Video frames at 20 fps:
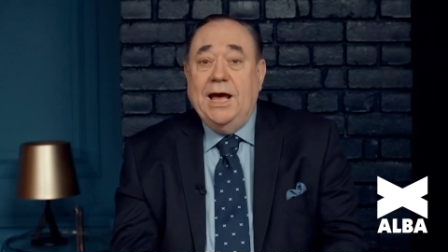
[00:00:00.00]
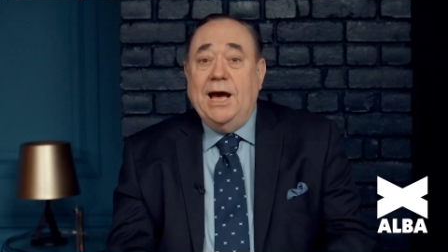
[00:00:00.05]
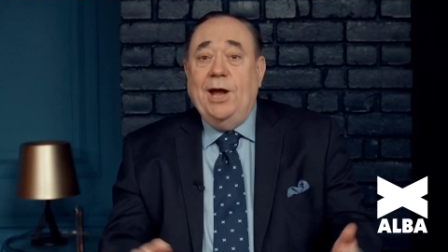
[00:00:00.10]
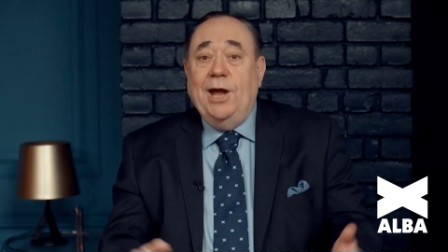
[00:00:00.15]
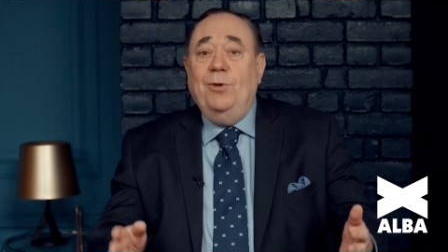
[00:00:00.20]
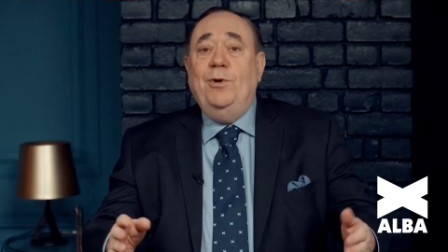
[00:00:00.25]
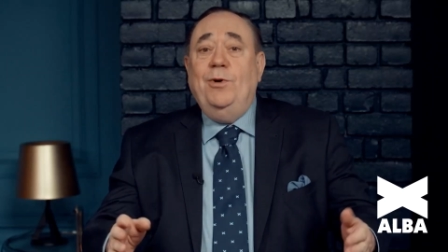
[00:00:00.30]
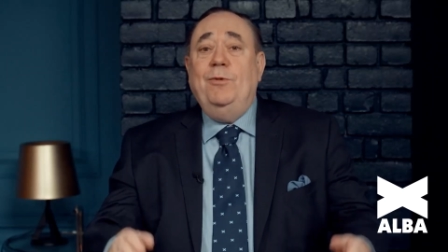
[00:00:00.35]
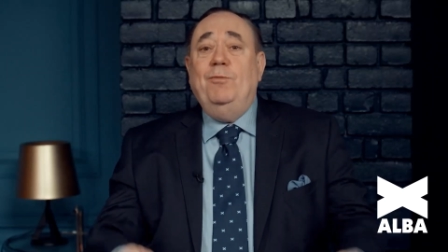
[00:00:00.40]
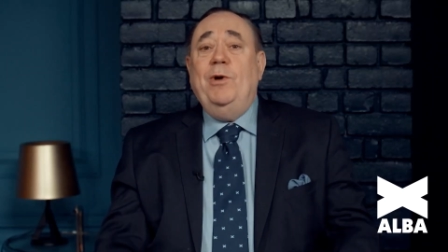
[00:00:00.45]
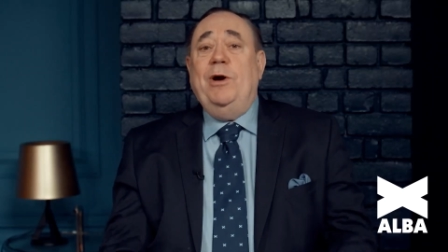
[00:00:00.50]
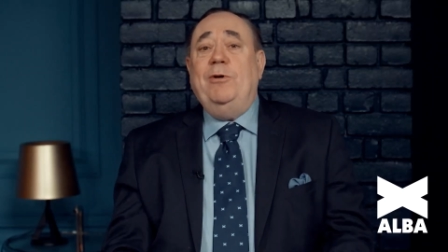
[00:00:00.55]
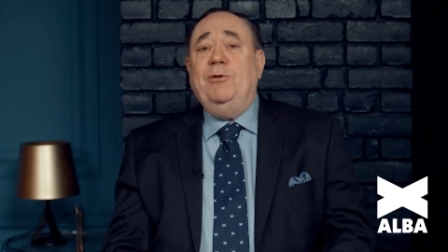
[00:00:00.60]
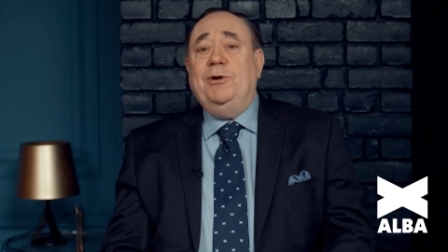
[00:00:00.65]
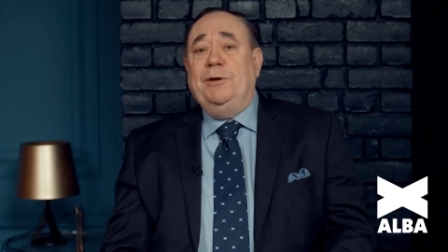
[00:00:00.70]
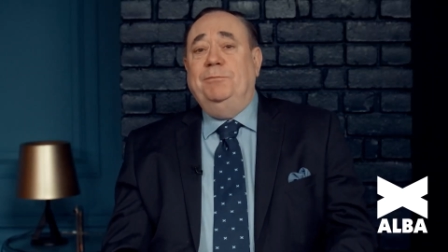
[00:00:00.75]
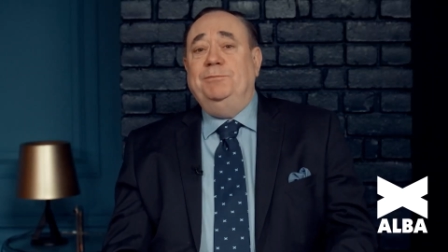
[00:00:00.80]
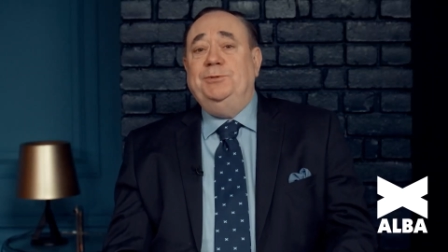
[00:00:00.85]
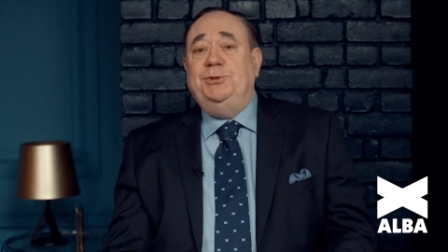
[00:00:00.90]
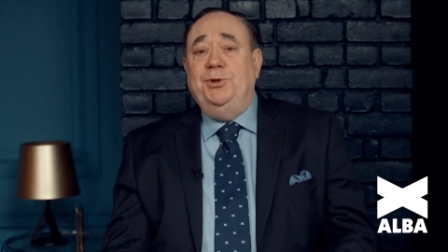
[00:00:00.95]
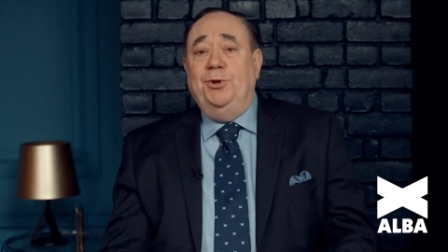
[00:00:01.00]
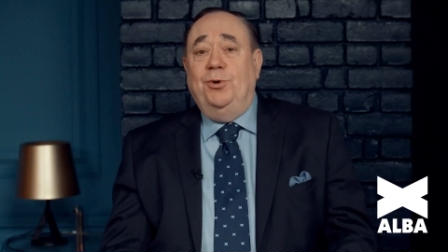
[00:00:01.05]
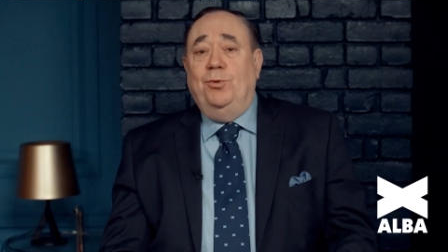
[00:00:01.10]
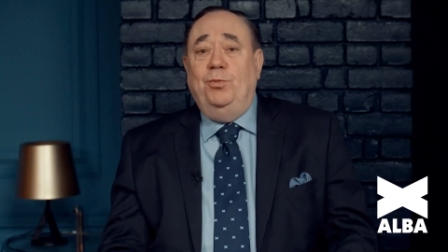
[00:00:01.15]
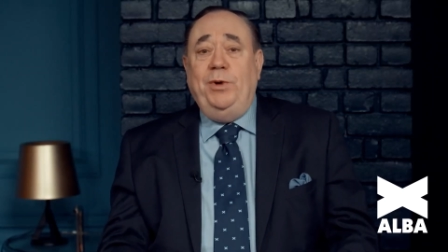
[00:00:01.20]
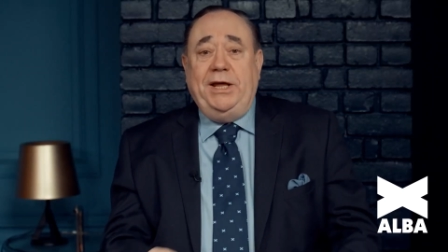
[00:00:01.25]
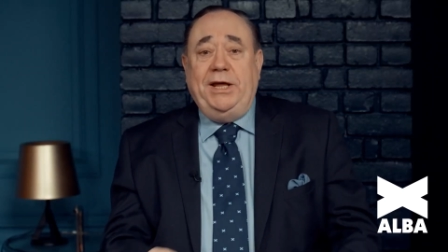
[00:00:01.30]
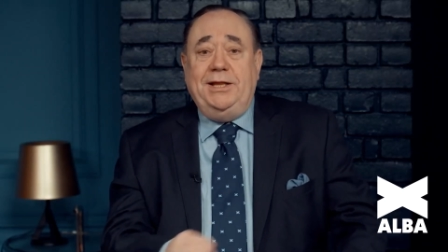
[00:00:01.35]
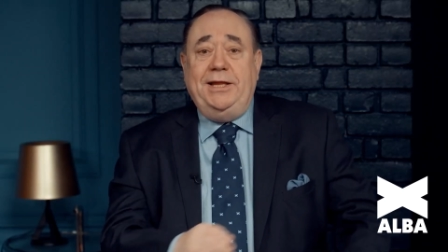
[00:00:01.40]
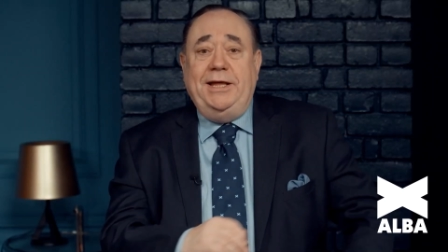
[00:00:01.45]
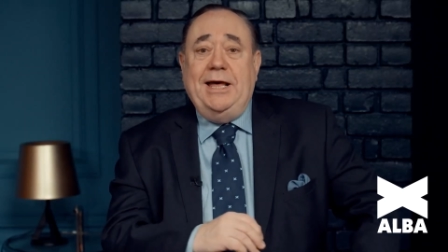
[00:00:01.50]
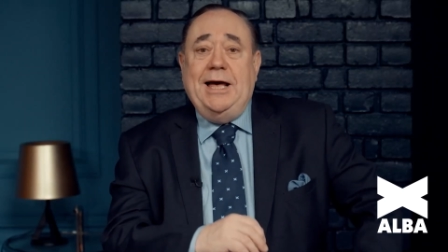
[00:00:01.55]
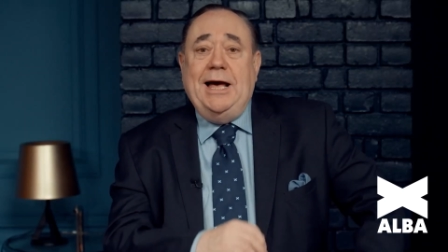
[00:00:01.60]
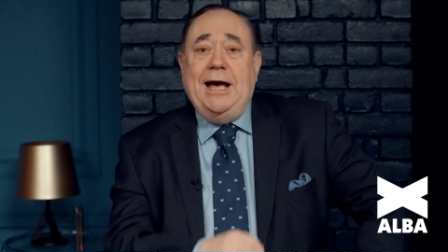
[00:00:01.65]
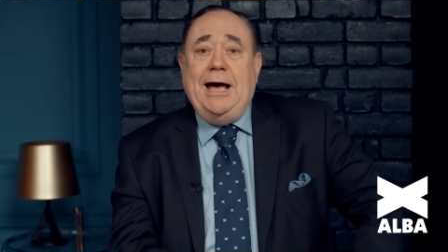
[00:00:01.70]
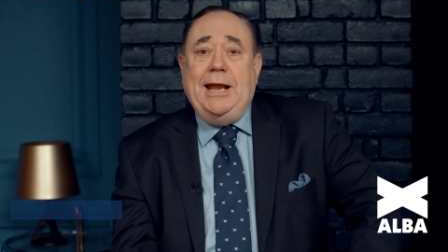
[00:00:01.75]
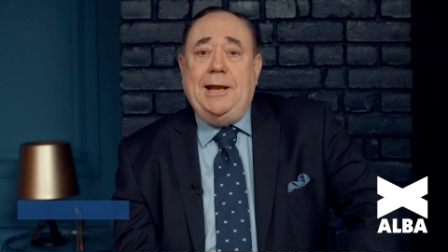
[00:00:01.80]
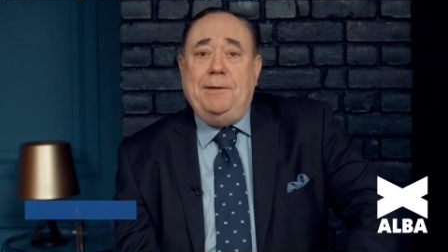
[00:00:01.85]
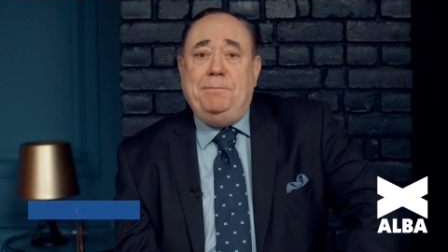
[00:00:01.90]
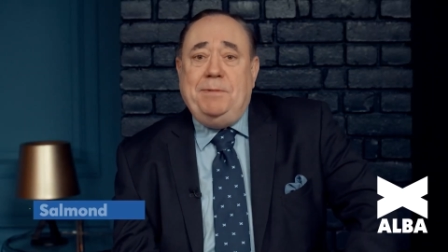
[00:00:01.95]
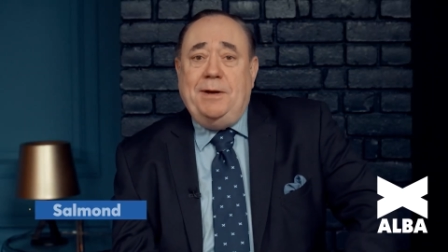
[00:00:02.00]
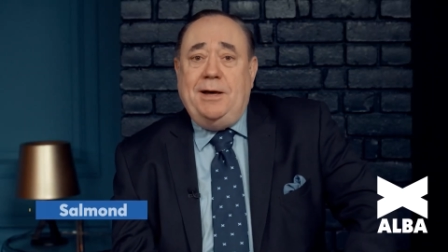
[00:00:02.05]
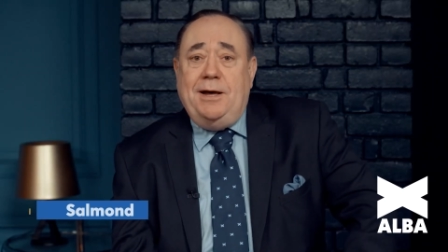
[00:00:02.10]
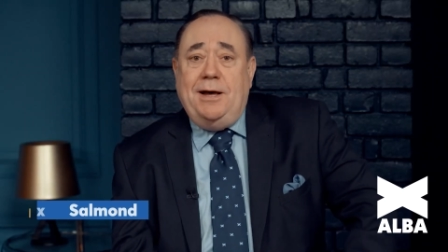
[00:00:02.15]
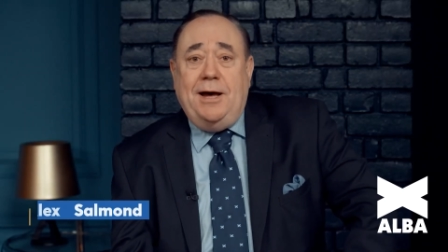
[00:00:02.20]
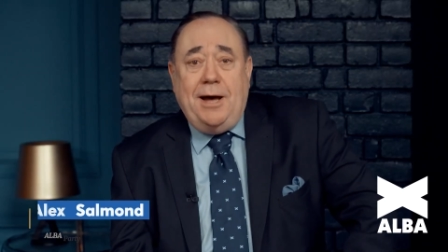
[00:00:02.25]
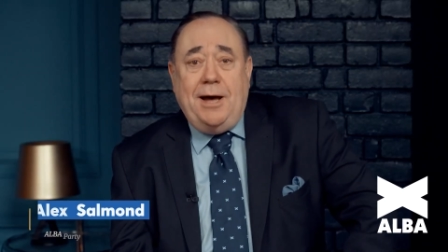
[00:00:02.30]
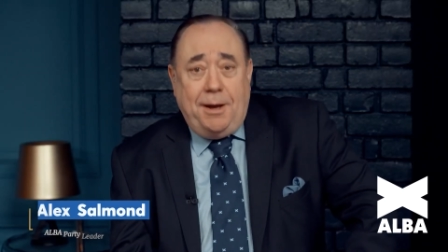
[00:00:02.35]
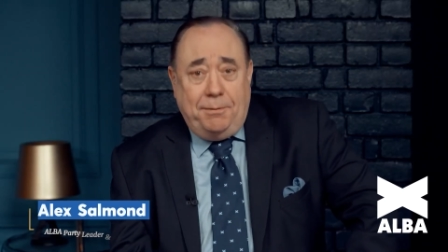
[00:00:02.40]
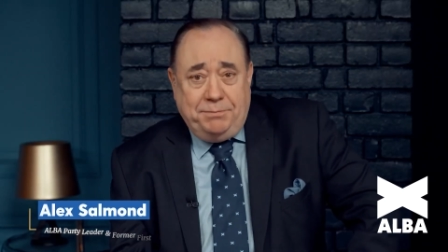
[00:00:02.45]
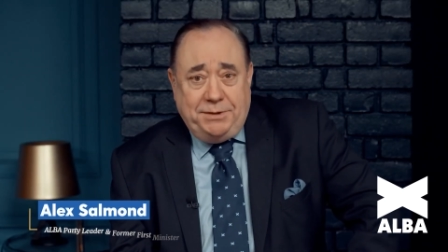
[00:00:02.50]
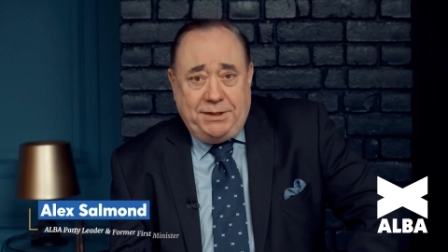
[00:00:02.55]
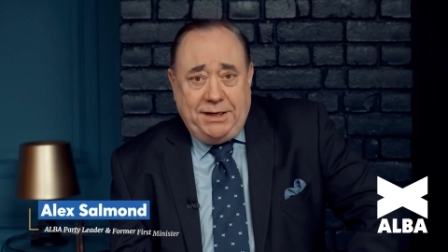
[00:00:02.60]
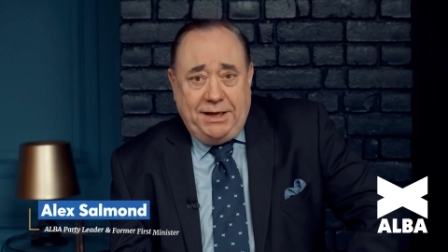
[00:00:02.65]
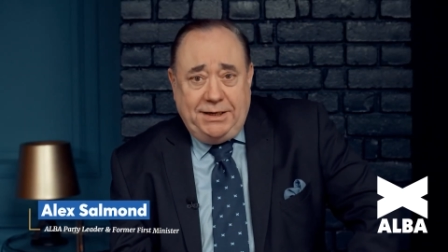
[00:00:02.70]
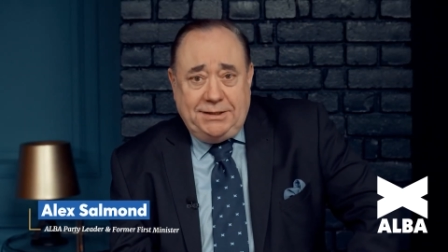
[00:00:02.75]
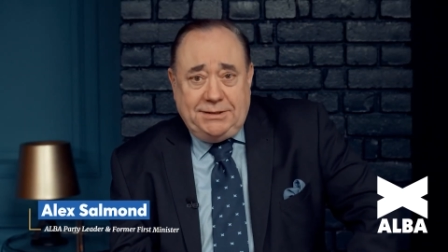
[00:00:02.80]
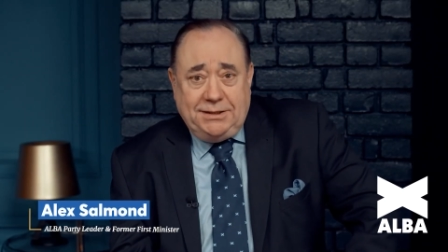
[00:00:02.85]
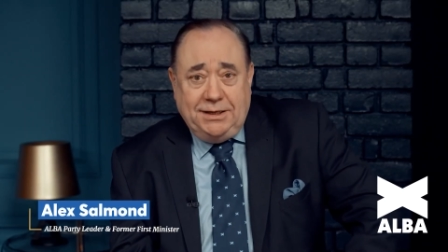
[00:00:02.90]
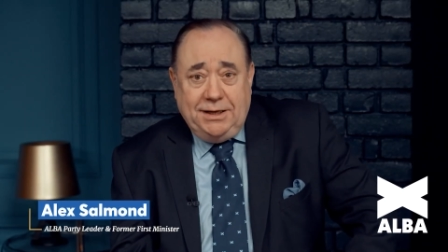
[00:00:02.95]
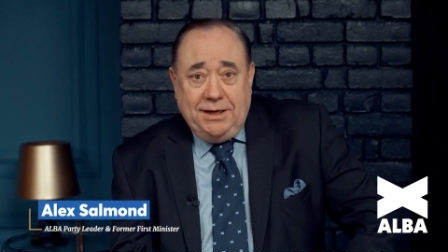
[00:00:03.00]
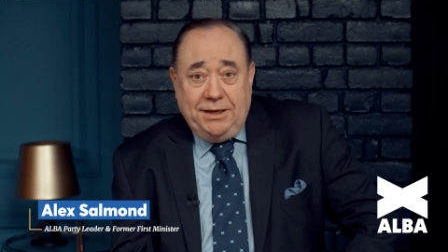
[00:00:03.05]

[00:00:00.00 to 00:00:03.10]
Hello and welcome to your weekly Alba update.